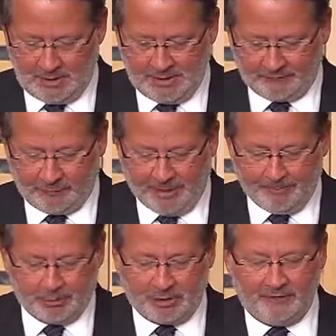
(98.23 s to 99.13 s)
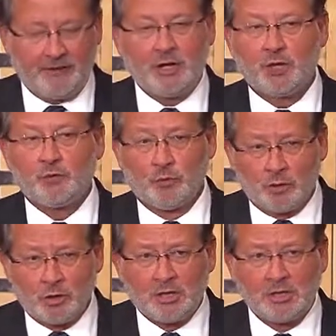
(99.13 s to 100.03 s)
For people living in
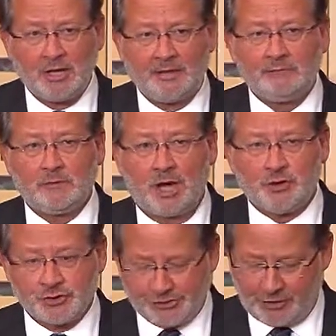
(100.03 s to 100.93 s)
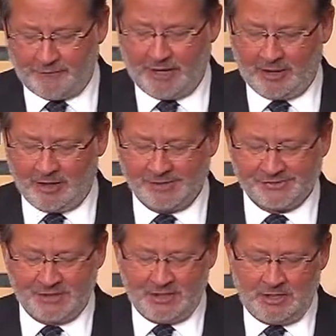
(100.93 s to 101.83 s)
rural and underserved areas,
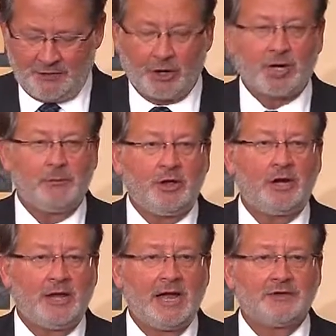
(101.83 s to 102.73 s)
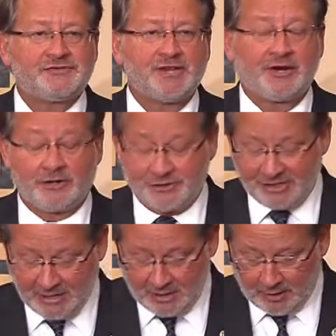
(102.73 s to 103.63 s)
their community health centers
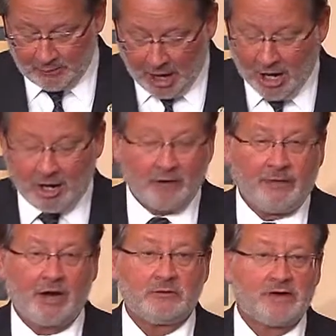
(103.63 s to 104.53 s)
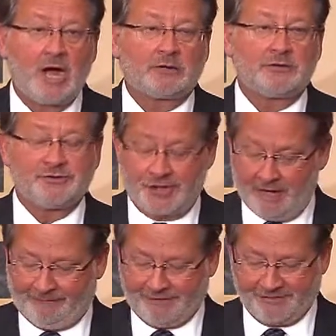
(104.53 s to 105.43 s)
are their doctor's
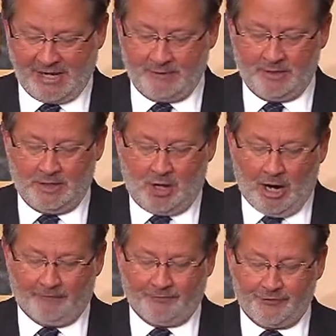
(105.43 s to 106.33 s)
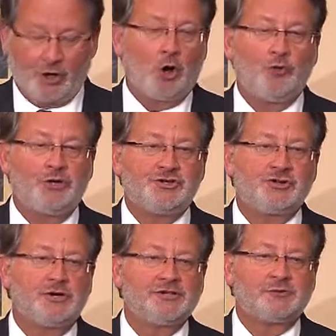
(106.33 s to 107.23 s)
office and often their only
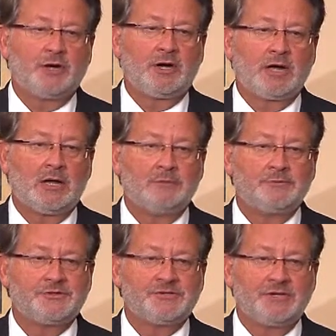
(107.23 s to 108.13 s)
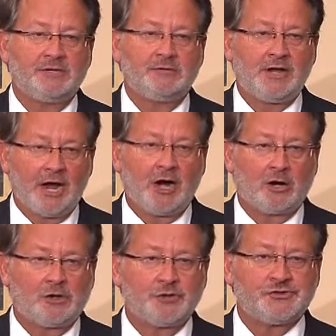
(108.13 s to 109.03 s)
choice when it comes to care
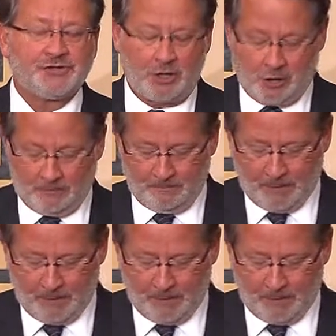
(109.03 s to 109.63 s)
close to home.